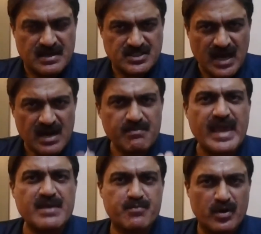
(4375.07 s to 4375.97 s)
start
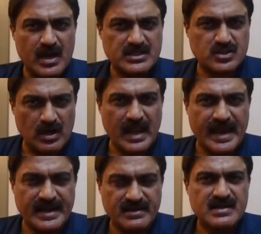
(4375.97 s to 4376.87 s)
buying products
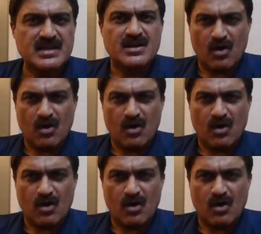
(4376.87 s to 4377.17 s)
online